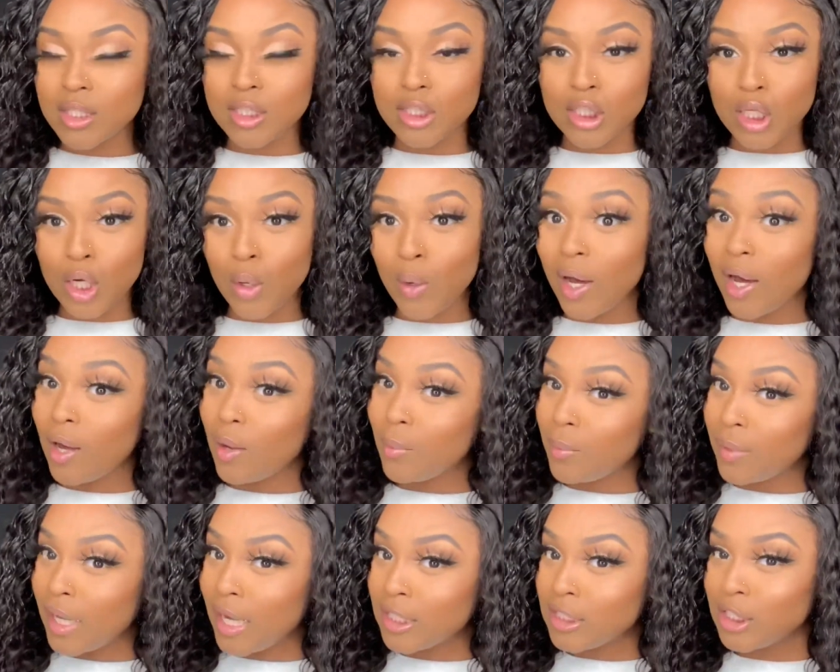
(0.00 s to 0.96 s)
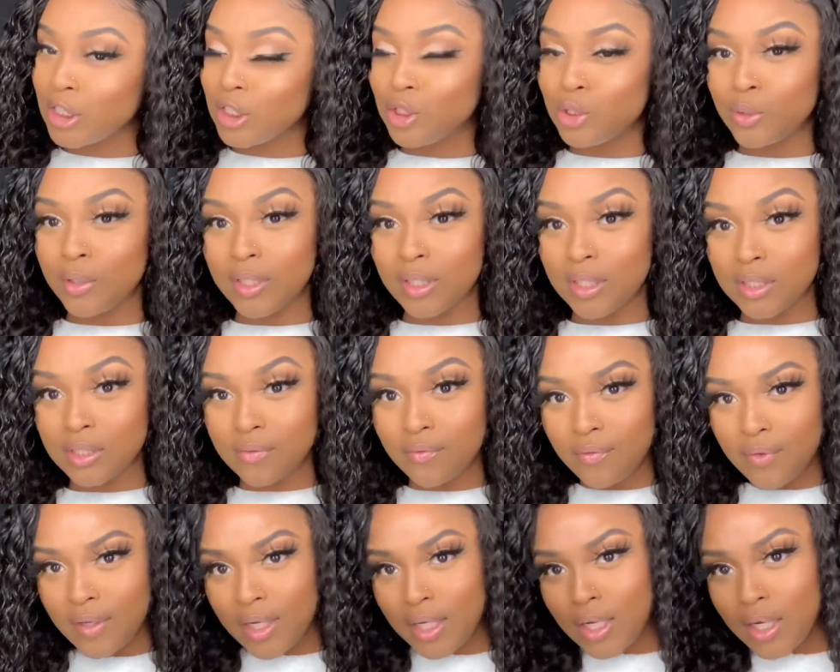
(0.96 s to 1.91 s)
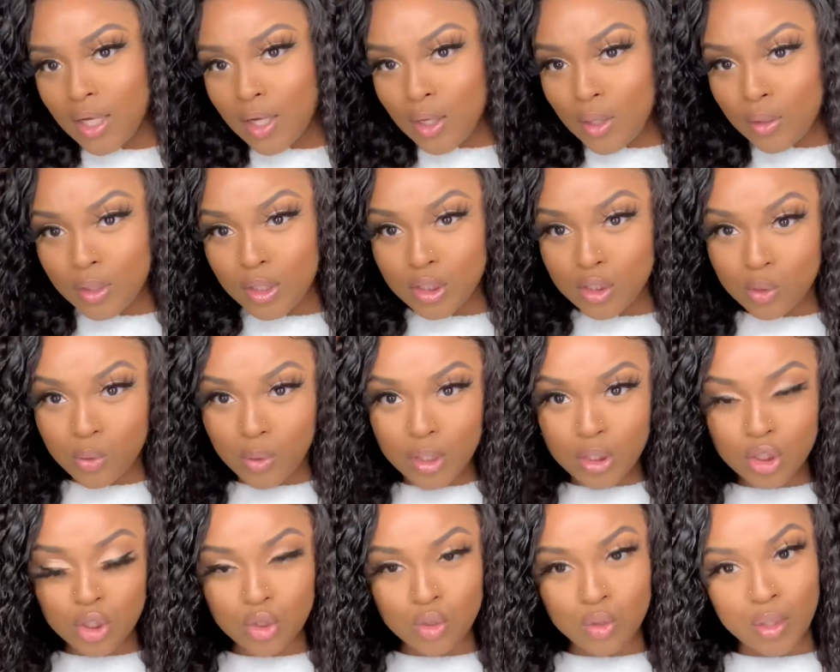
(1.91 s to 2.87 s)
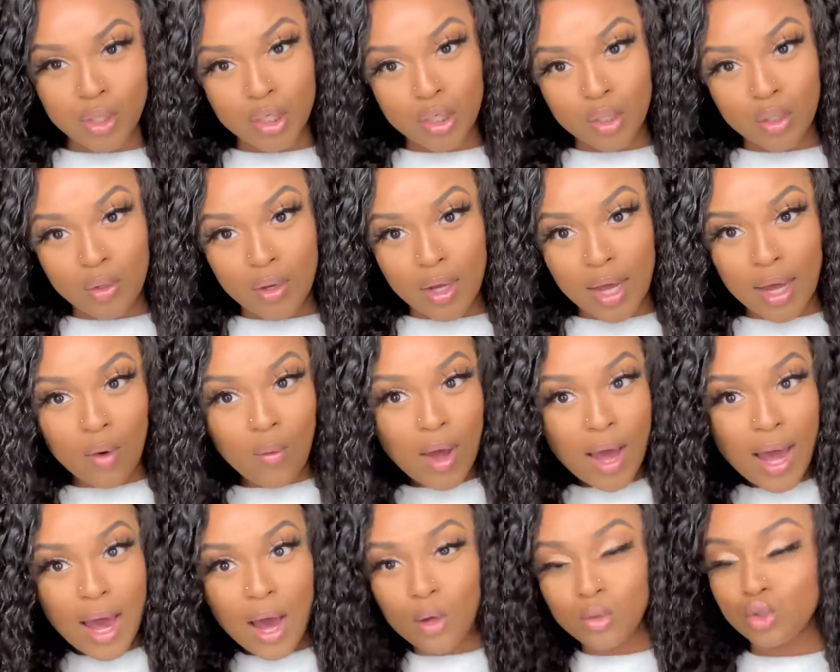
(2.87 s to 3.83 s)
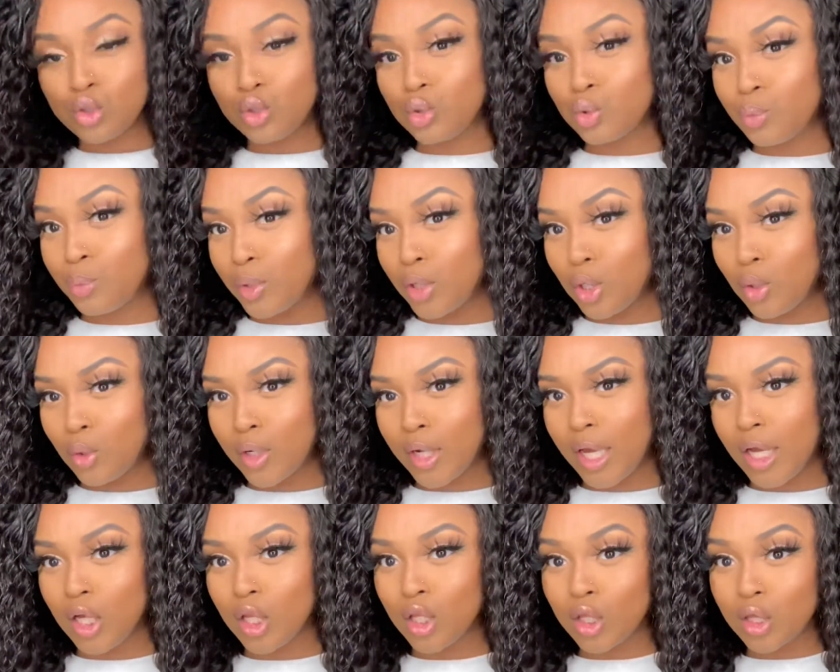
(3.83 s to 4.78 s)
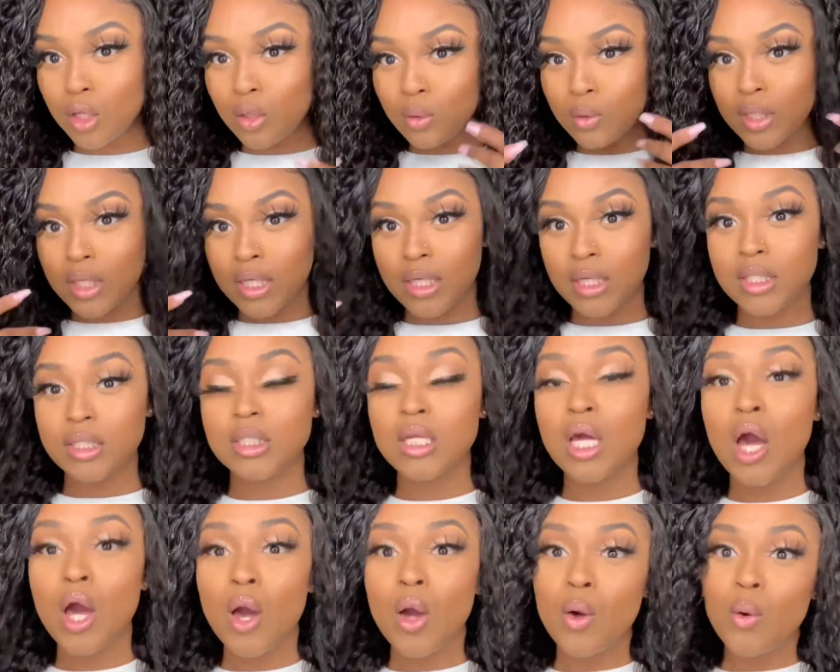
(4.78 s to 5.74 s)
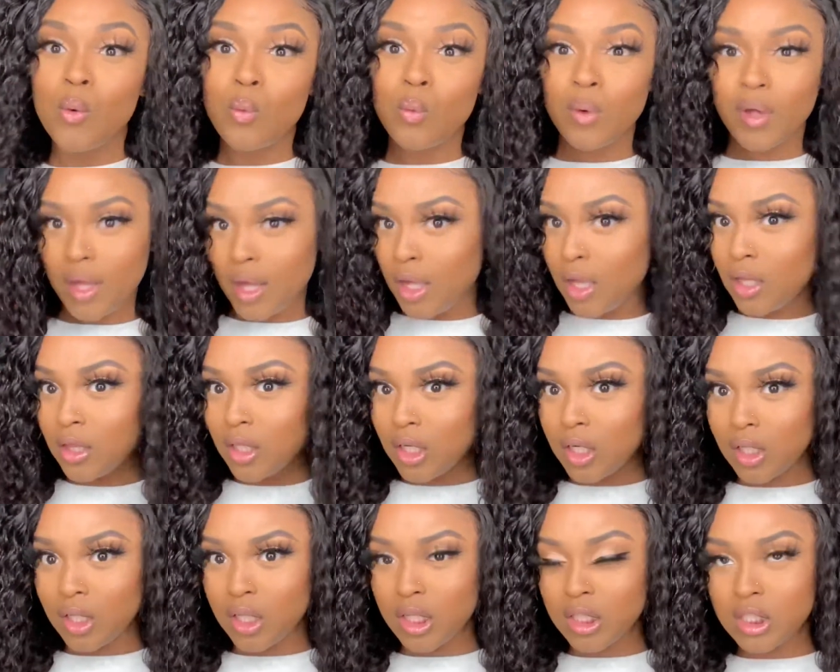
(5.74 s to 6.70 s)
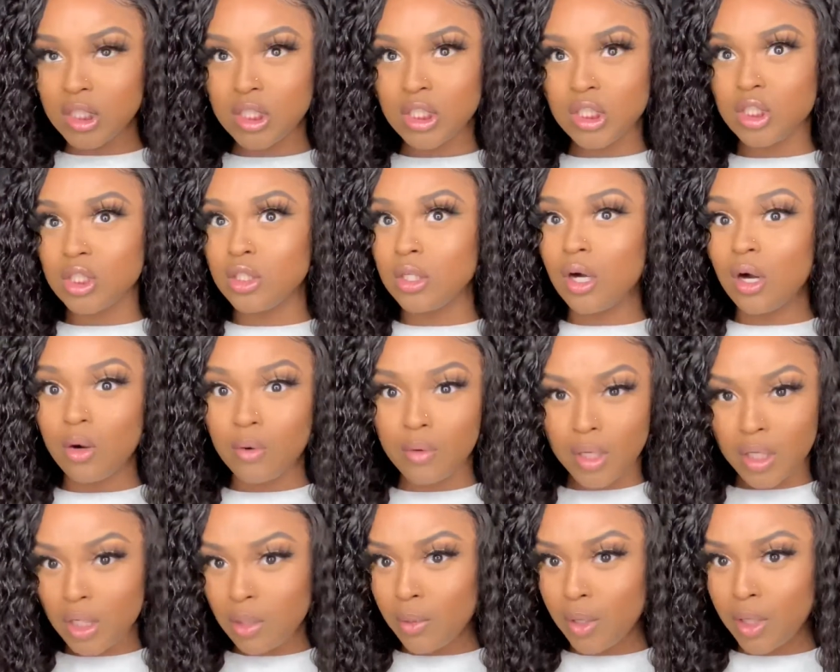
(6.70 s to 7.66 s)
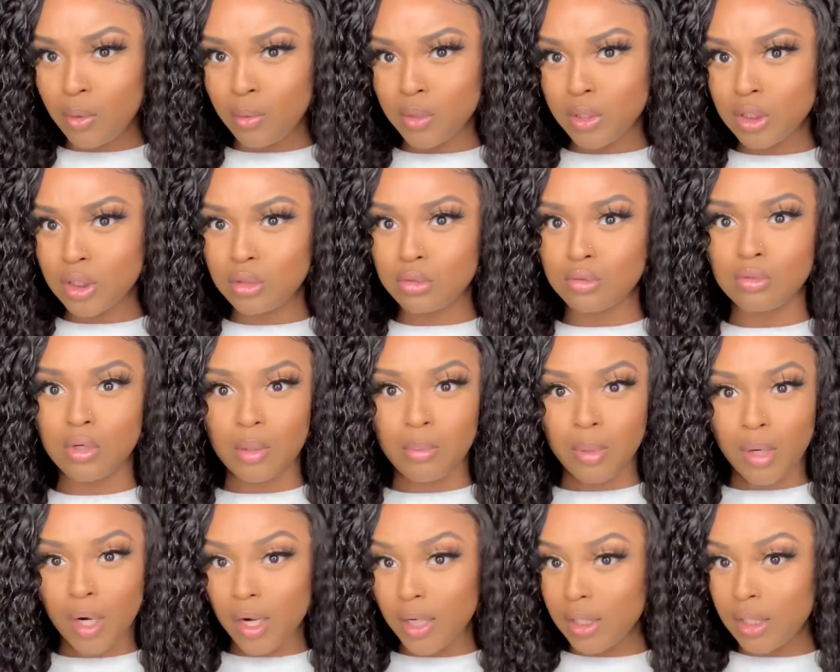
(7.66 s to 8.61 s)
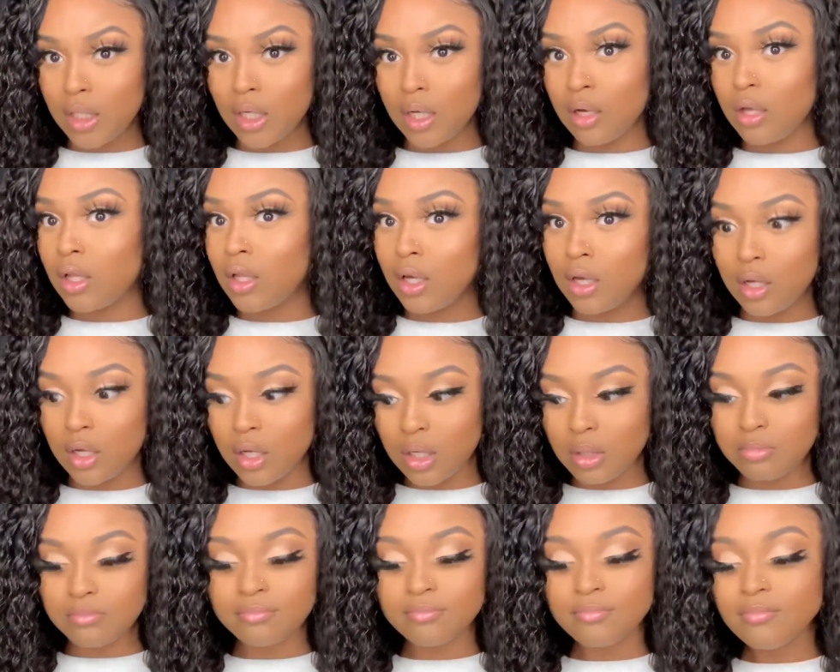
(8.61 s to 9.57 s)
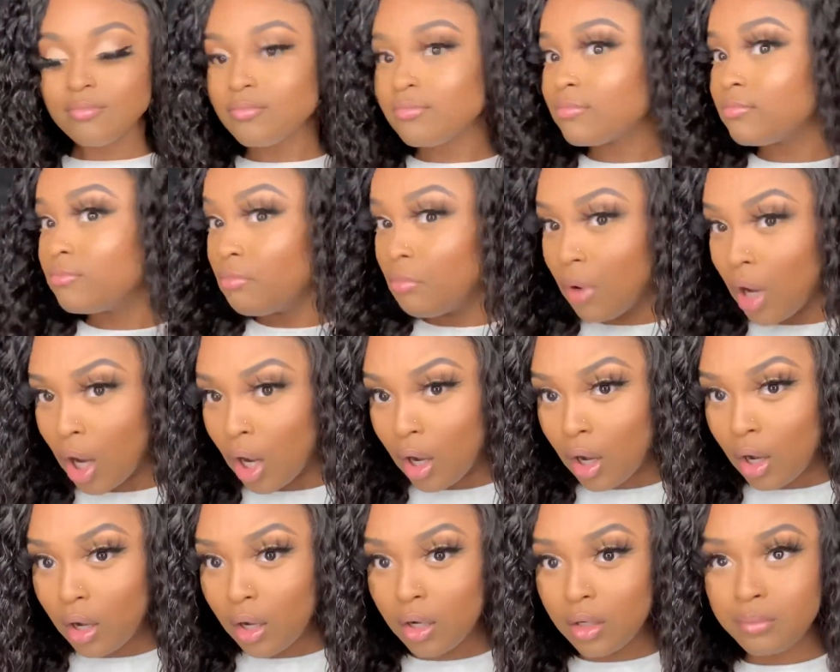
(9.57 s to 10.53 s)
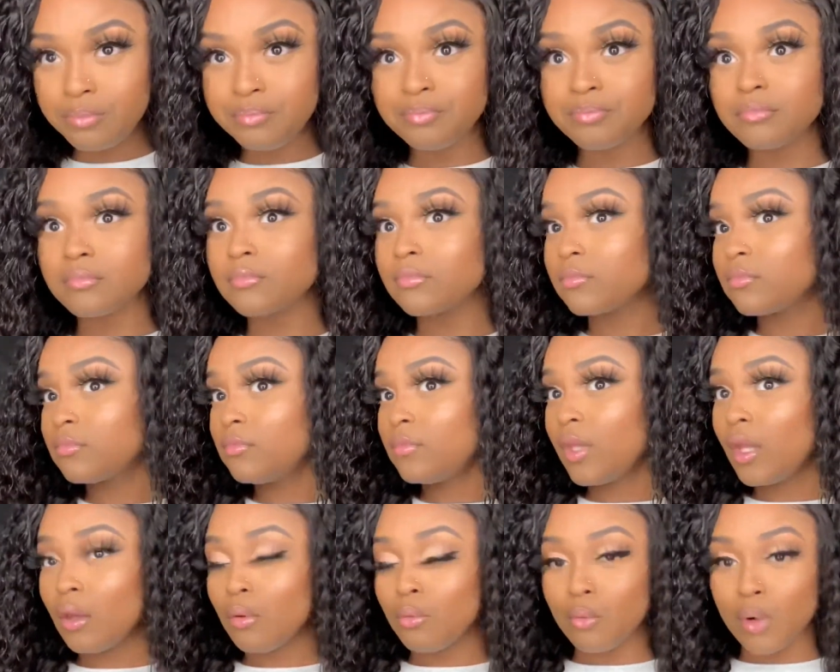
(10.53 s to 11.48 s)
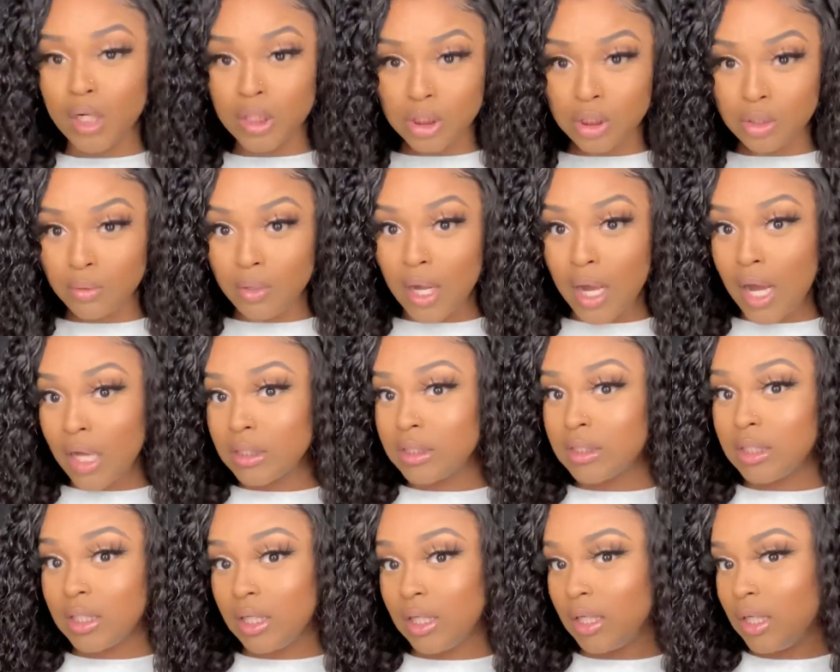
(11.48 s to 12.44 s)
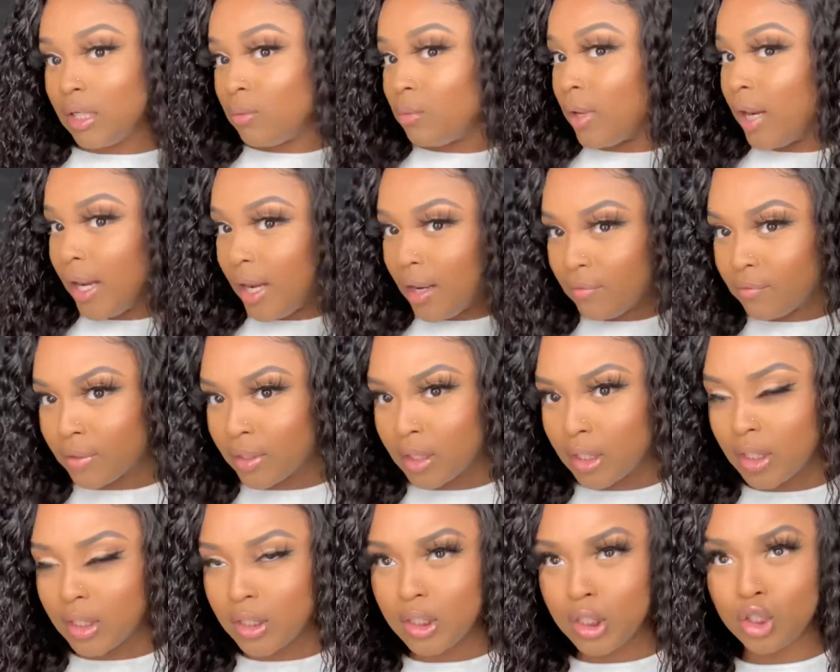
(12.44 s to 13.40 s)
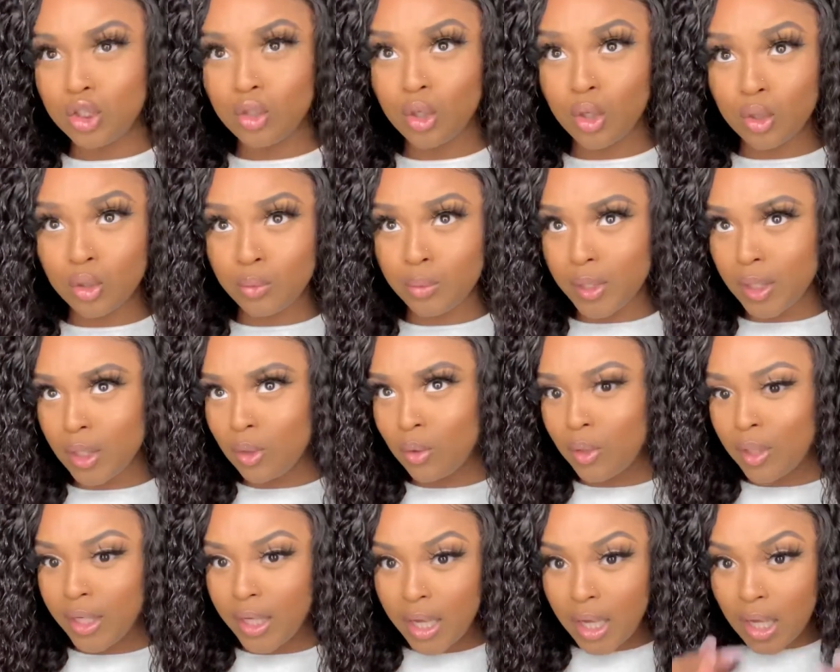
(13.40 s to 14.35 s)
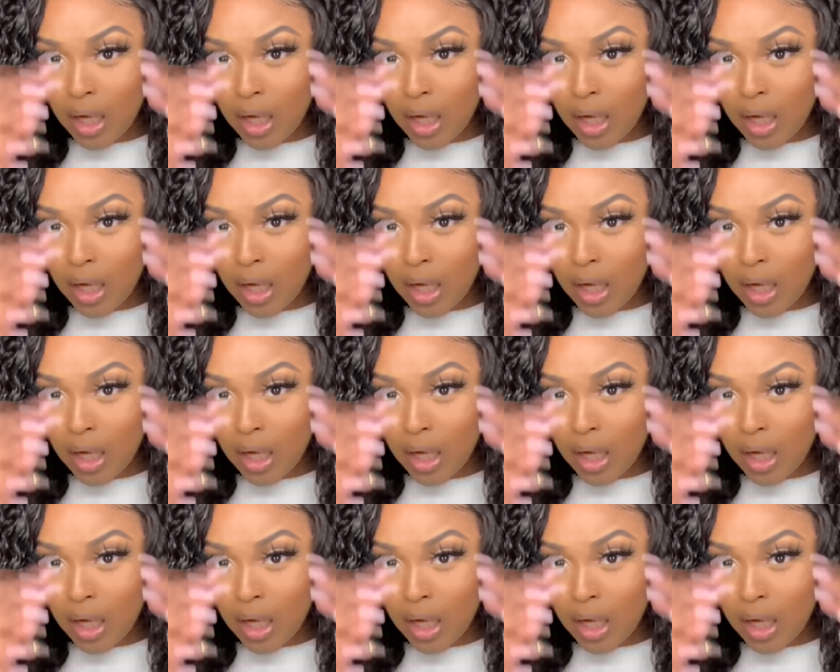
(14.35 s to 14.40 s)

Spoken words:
So I hope you guys enjoyed this video, this quick tutorial on how to put on a glueless wig, literally to just go anywhere you want to. A party, a club, mall, restaurant, out to eat, wherever. Literally throw the wig on,